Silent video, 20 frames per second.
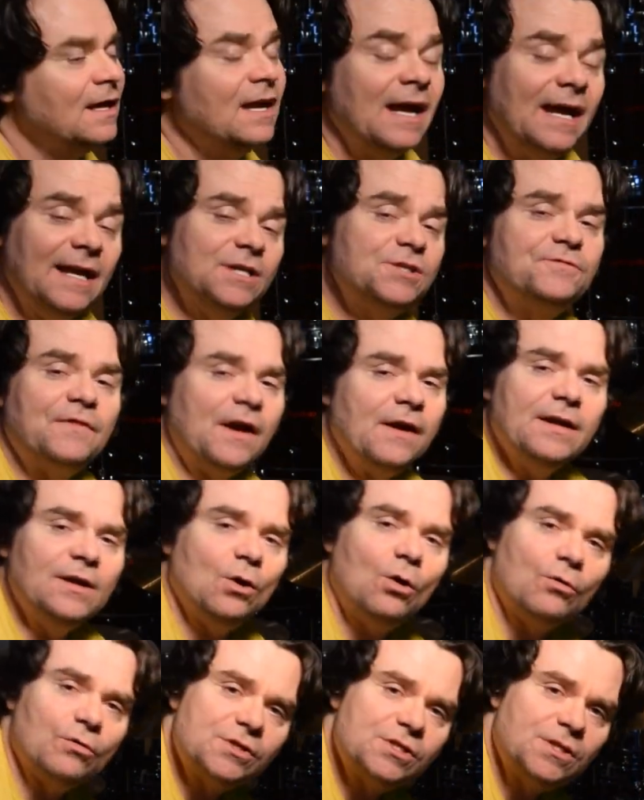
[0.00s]
it's very
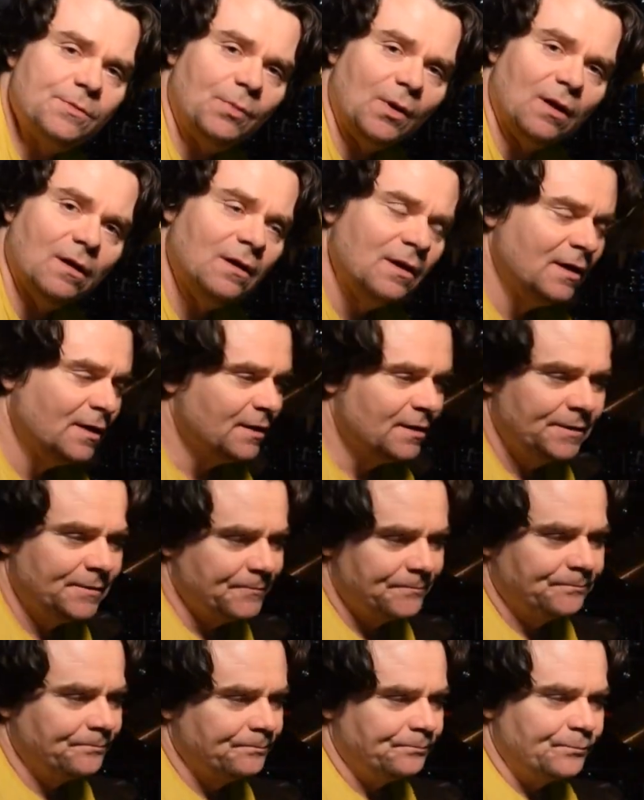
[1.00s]
noticeable
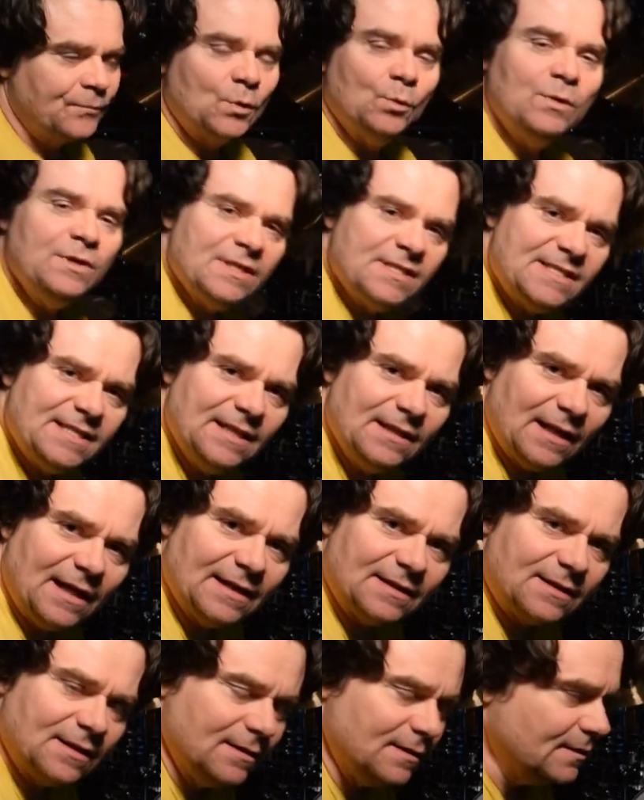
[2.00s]
when you see
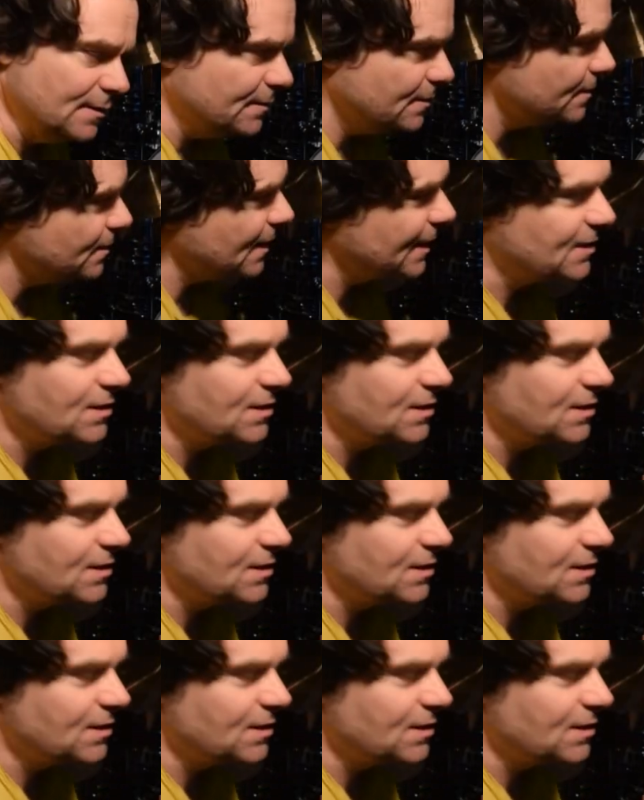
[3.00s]
like the